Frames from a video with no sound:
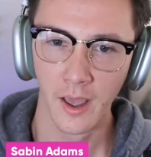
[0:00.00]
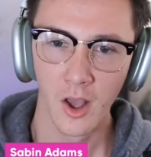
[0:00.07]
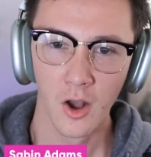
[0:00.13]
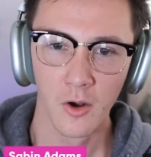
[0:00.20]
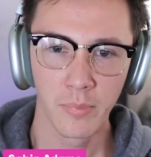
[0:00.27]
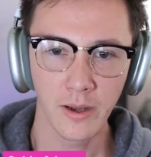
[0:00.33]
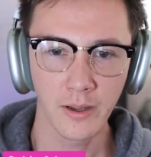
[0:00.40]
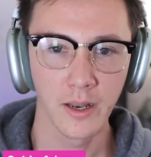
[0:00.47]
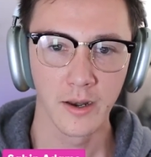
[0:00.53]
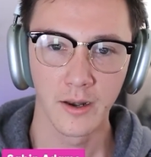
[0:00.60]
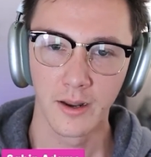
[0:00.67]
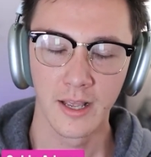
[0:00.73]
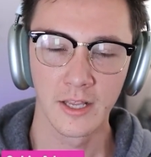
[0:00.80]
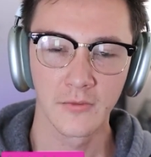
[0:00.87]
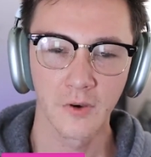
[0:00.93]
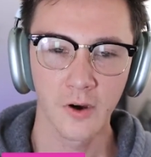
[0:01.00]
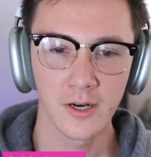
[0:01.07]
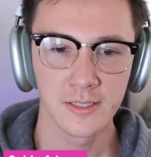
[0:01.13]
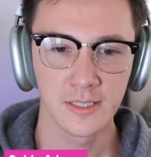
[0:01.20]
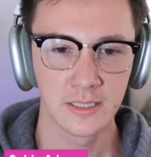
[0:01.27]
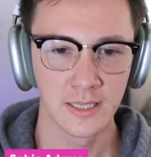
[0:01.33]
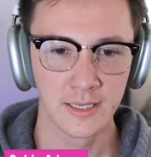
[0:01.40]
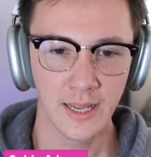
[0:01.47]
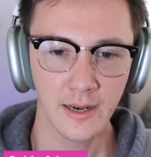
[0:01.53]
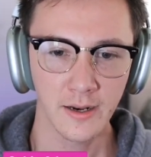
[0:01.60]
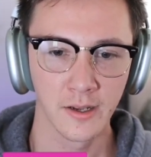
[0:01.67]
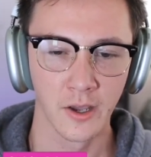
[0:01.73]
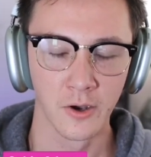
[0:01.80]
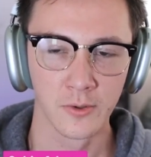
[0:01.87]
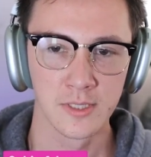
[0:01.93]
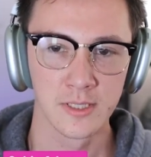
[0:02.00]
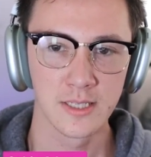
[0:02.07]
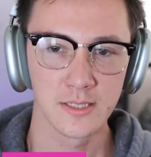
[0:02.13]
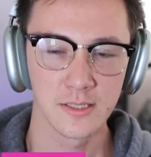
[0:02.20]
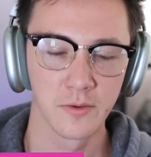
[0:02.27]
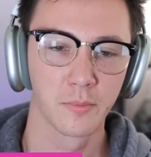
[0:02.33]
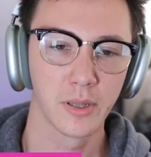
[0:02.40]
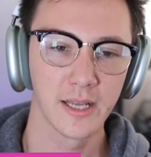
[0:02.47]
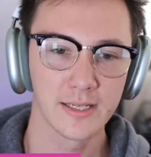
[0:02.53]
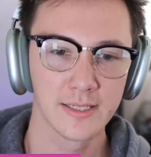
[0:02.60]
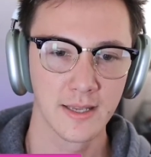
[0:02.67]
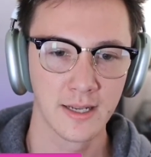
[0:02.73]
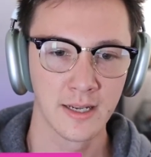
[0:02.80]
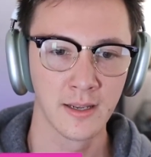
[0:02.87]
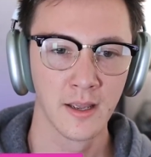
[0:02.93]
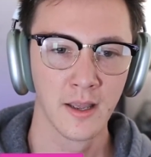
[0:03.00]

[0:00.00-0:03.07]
But as far as the data goes, this complexity